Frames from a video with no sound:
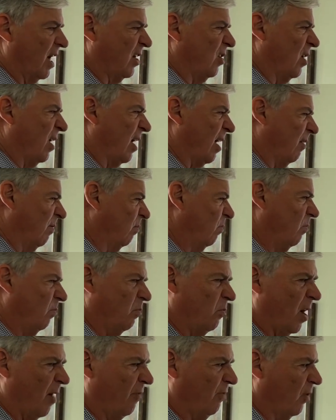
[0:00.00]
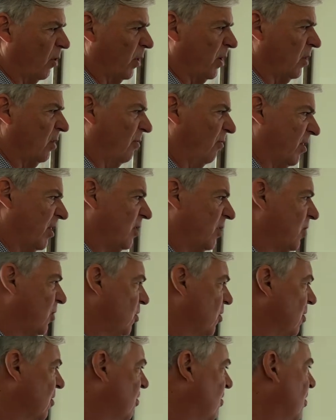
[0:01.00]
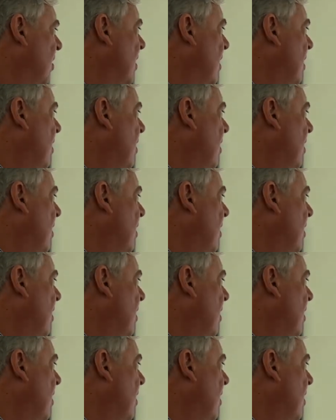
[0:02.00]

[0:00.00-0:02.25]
You had not very good vintages.